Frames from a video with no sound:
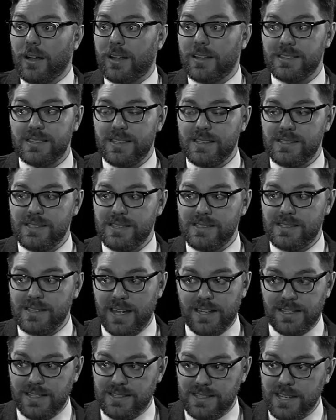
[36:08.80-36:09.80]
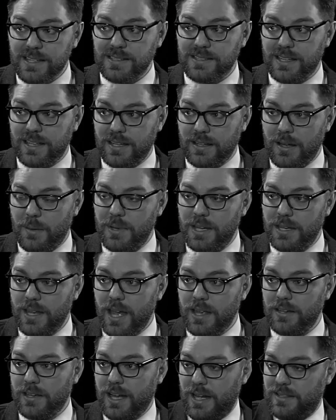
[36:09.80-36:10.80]
Because this is 1960. I mean,
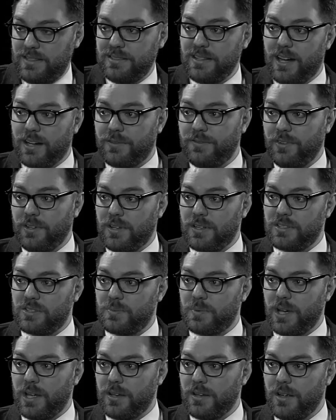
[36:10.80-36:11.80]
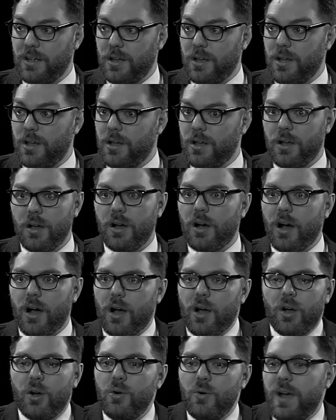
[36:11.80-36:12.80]
yeah, you got stock footage, but
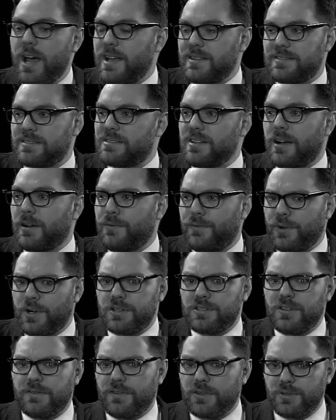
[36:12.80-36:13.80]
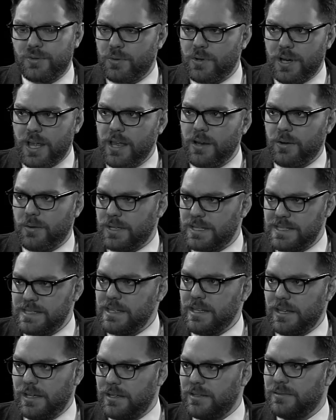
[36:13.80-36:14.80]
who has stock footage of a tornado at
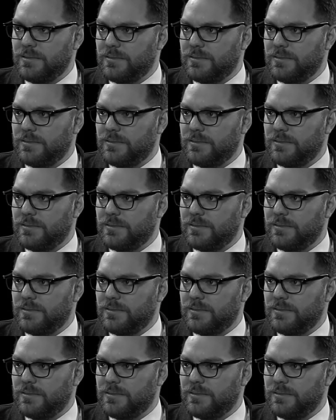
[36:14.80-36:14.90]
sea?